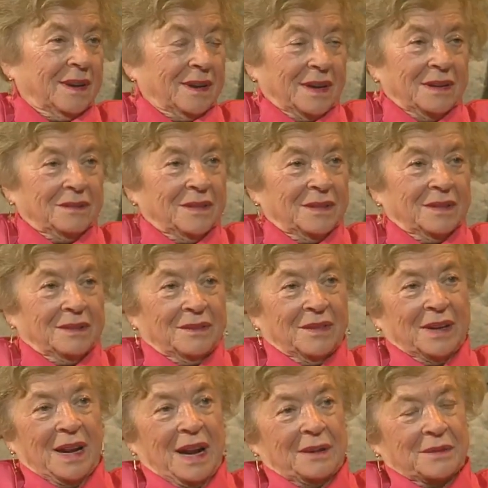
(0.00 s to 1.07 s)
Even
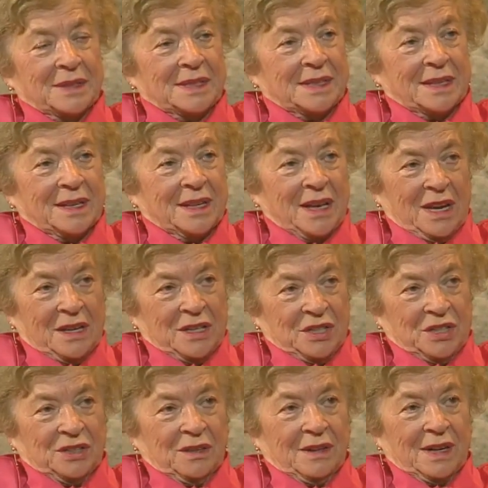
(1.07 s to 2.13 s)
when I was
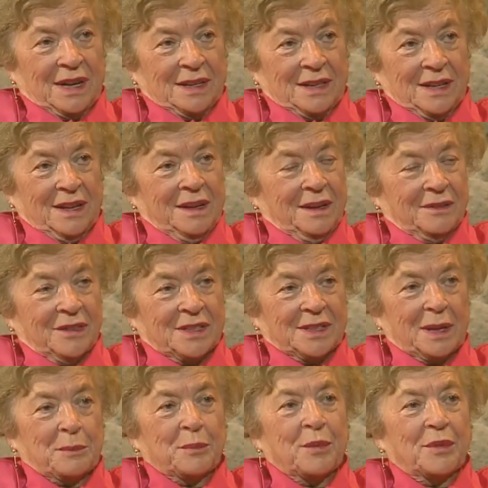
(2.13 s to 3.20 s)
engaged already, it was
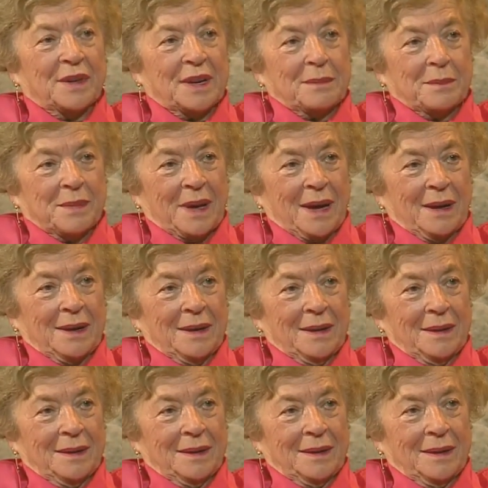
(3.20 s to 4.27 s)
a Purim ball.
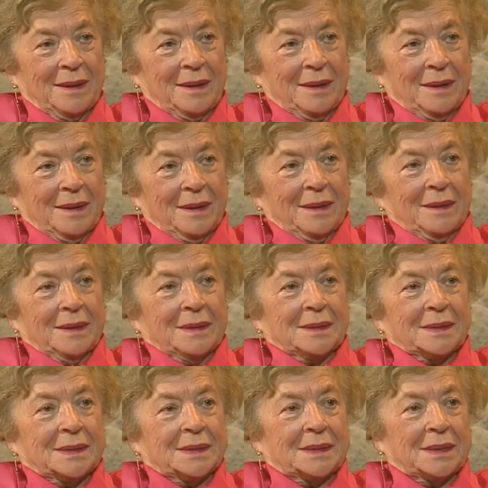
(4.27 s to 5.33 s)

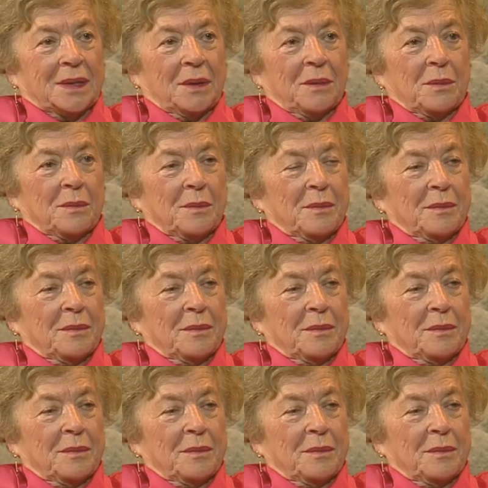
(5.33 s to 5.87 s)
So